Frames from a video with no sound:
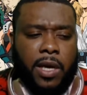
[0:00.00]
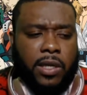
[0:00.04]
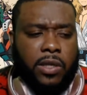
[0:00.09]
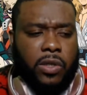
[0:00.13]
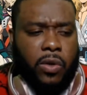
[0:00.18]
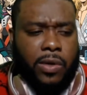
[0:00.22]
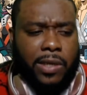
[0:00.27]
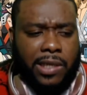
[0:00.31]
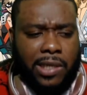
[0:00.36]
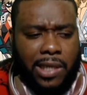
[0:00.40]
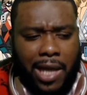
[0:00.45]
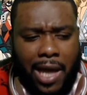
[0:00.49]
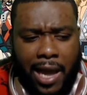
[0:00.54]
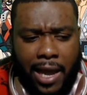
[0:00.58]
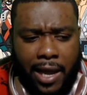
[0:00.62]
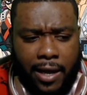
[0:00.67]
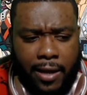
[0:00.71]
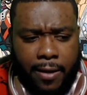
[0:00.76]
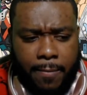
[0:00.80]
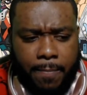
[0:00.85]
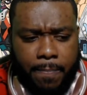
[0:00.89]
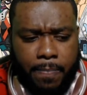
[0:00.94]
So it's
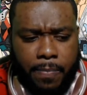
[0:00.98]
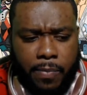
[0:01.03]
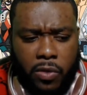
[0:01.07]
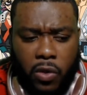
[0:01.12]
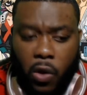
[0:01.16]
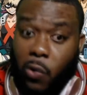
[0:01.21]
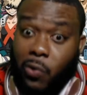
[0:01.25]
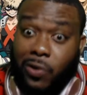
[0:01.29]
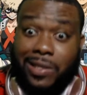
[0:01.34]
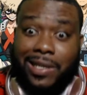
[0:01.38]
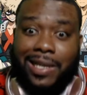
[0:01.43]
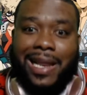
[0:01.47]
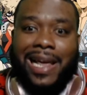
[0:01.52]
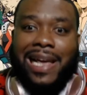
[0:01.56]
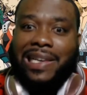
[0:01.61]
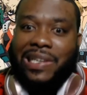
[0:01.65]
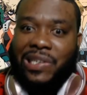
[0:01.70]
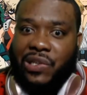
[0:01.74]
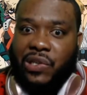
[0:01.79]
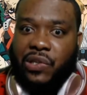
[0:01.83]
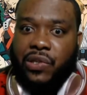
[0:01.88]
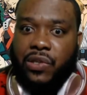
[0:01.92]
like, those
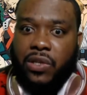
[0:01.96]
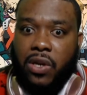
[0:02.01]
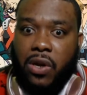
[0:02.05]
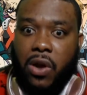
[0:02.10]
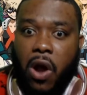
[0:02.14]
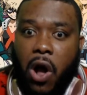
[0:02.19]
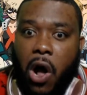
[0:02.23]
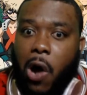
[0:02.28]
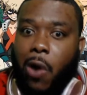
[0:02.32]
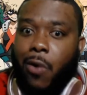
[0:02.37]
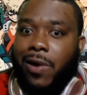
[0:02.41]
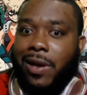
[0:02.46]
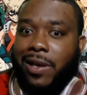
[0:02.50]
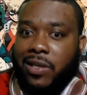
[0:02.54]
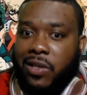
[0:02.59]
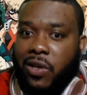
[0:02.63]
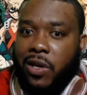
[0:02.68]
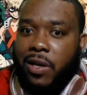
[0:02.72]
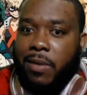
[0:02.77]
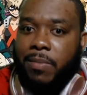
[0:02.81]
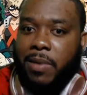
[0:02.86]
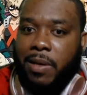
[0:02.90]
lessons are
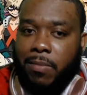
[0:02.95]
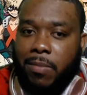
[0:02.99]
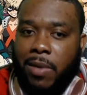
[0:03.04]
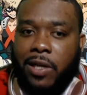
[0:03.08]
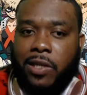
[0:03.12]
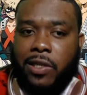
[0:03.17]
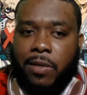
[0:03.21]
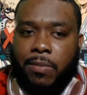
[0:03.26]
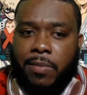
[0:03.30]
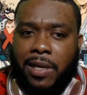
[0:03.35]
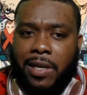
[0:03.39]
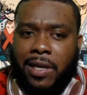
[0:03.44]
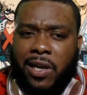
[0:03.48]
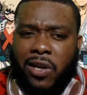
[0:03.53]
always going to mean much to me.